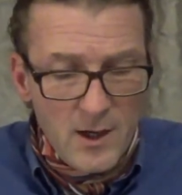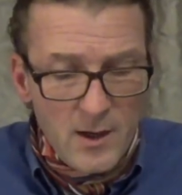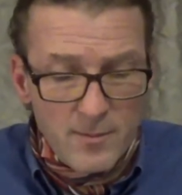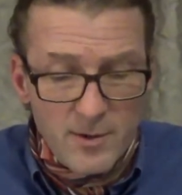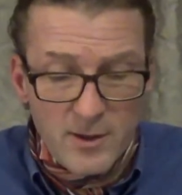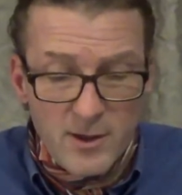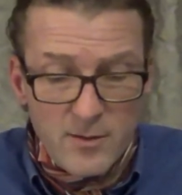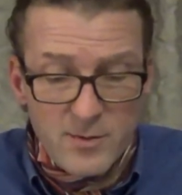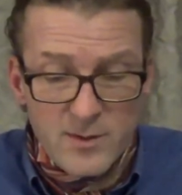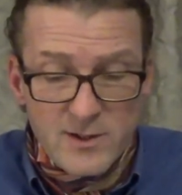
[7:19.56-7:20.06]

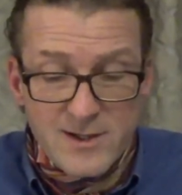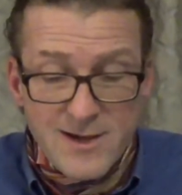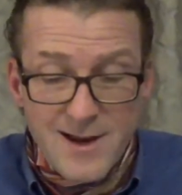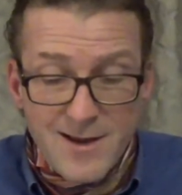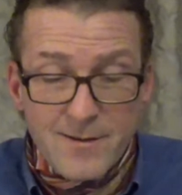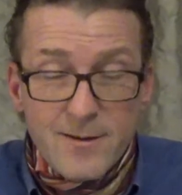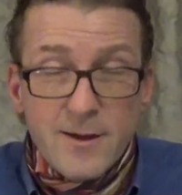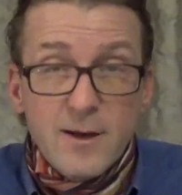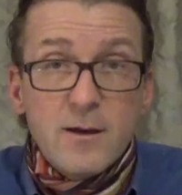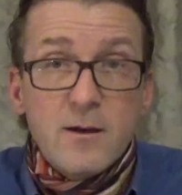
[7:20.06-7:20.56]
But there was
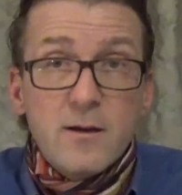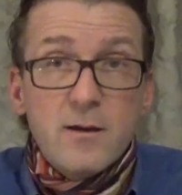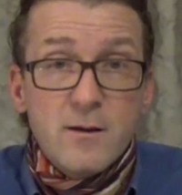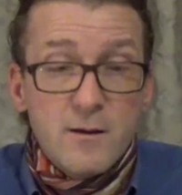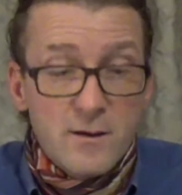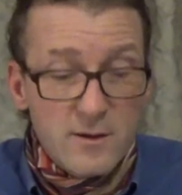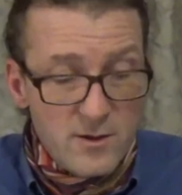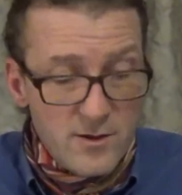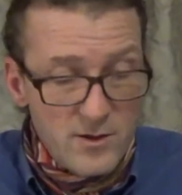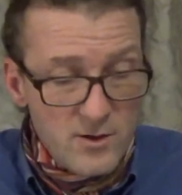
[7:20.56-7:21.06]
nothing,
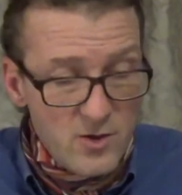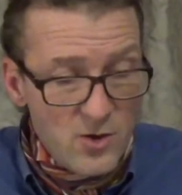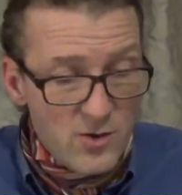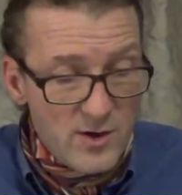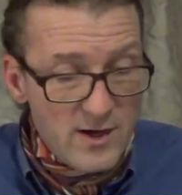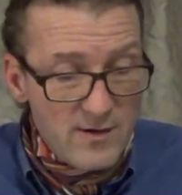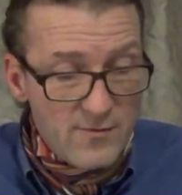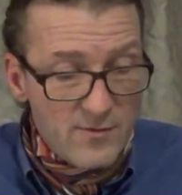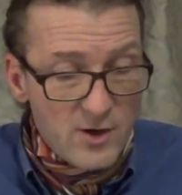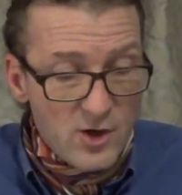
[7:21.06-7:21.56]
not
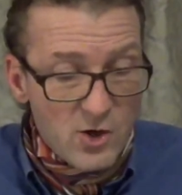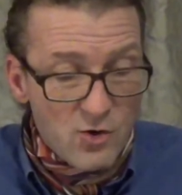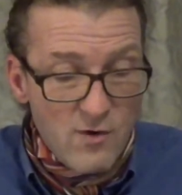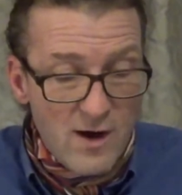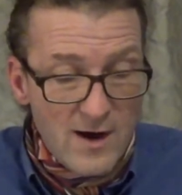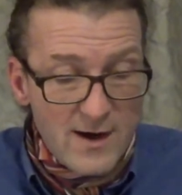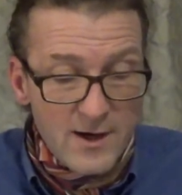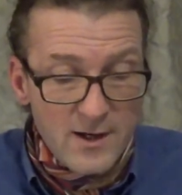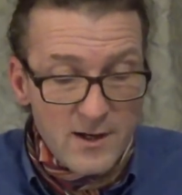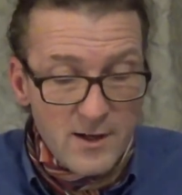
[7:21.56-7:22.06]
even a
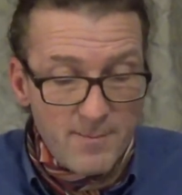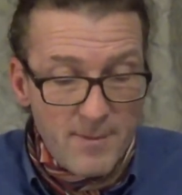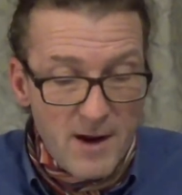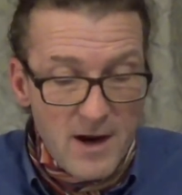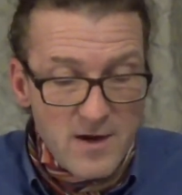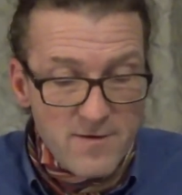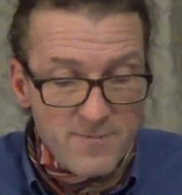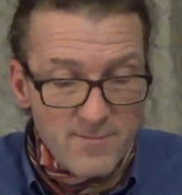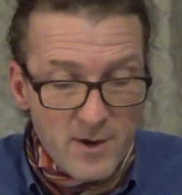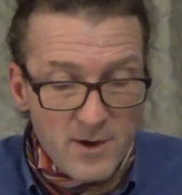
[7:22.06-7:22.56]
crack in the
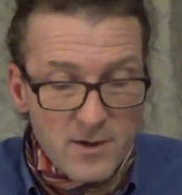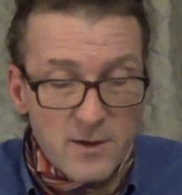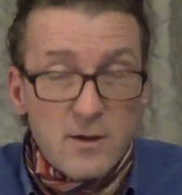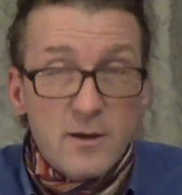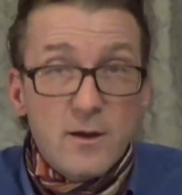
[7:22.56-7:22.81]
pavement.